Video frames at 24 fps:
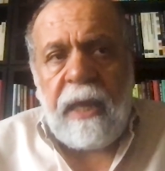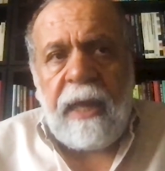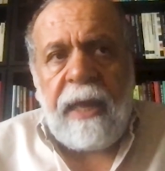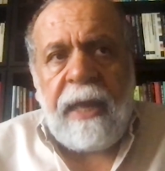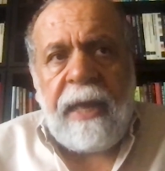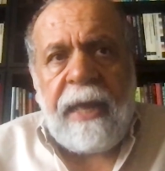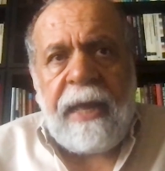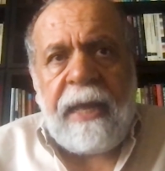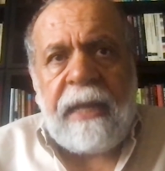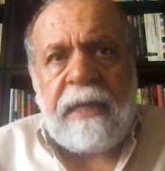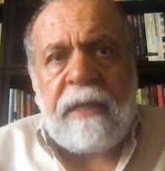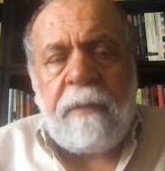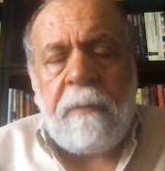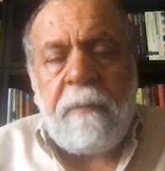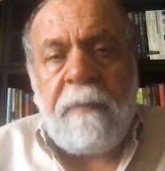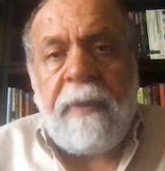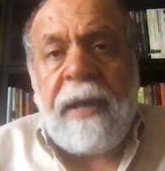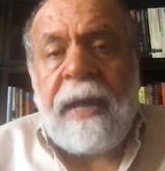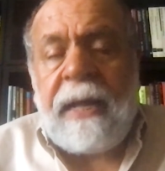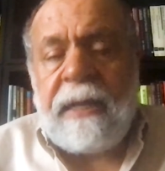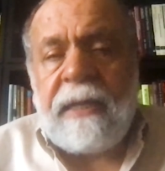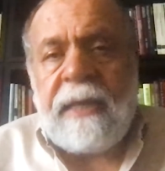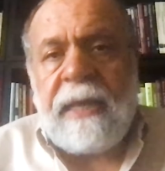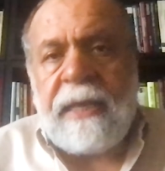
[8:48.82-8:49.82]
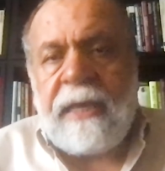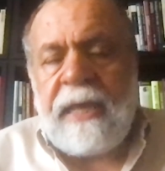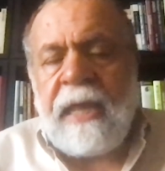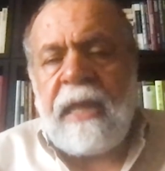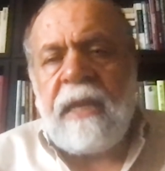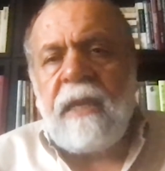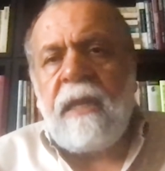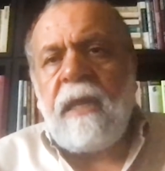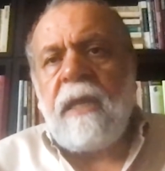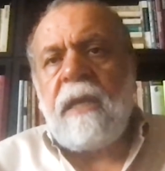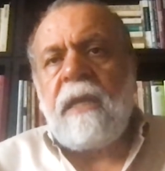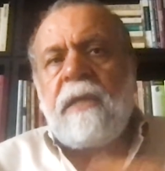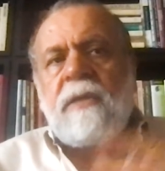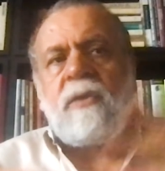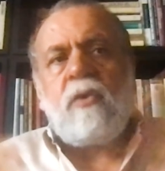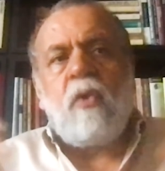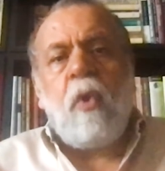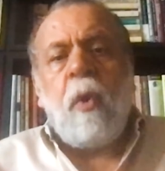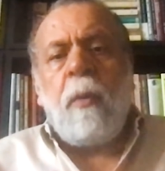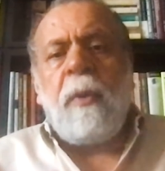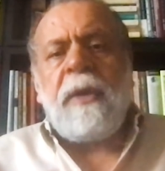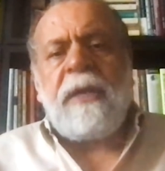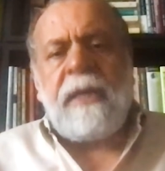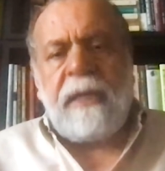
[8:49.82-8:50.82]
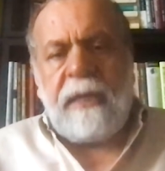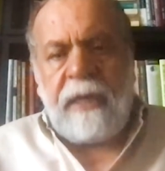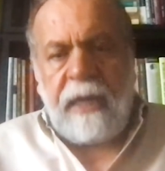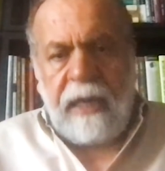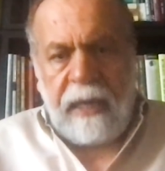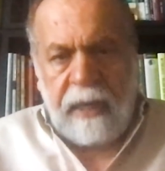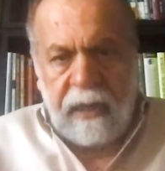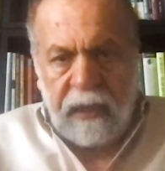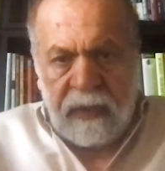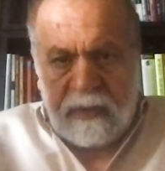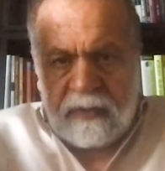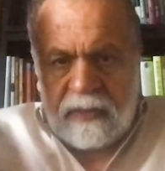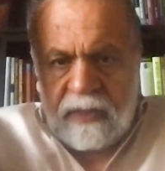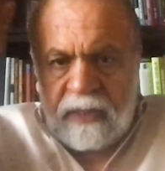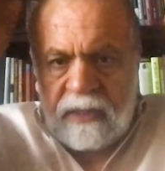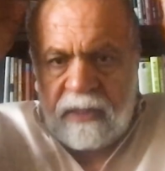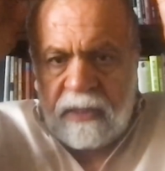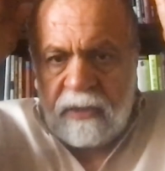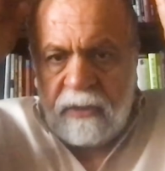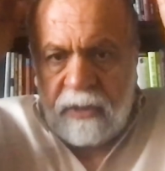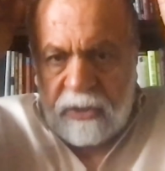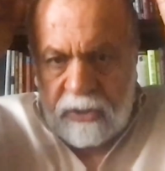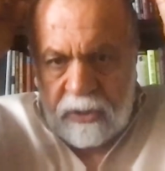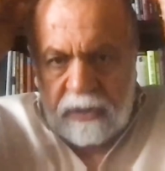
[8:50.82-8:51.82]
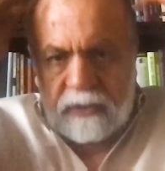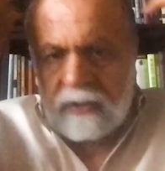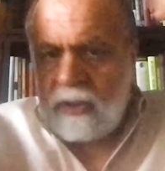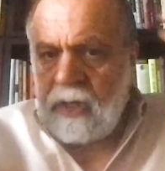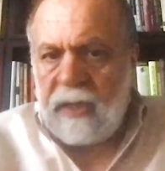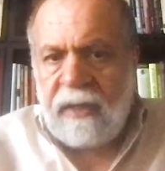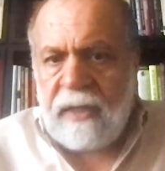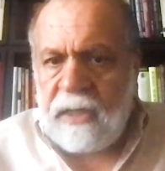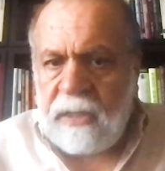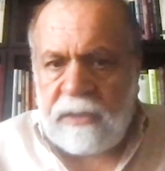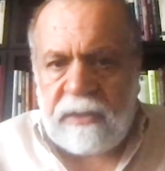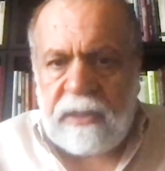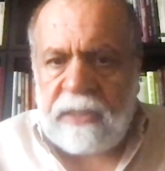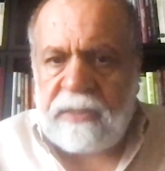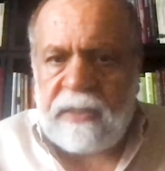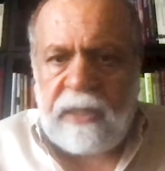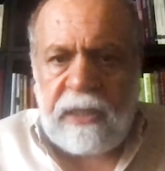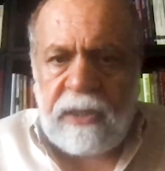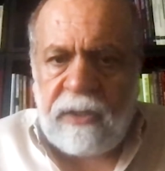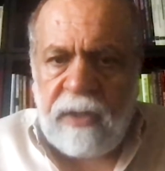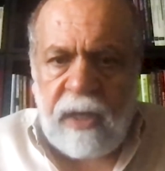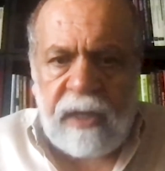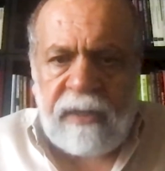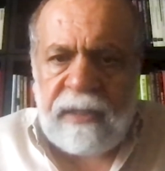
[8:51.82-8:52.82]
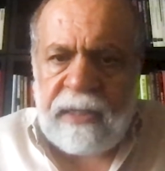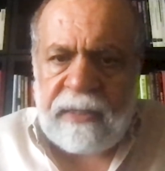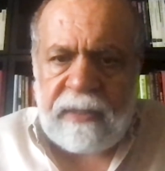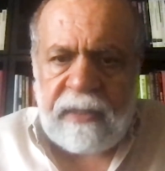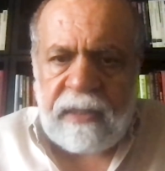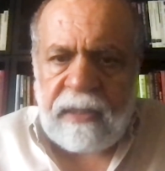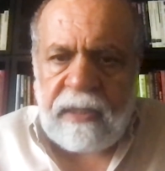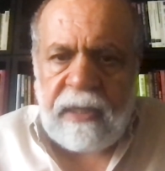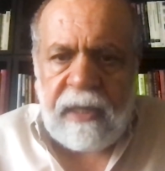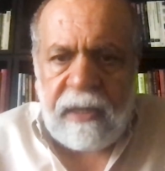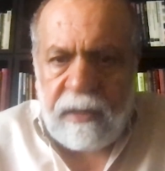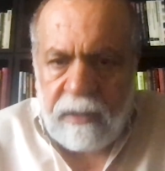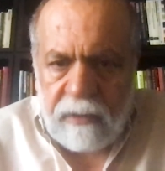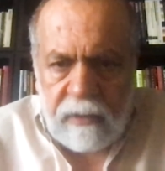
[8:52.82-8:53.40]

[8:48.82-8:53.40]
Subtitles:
But again, it is, nobody cares in the region. It's not that just Iran doesn't care.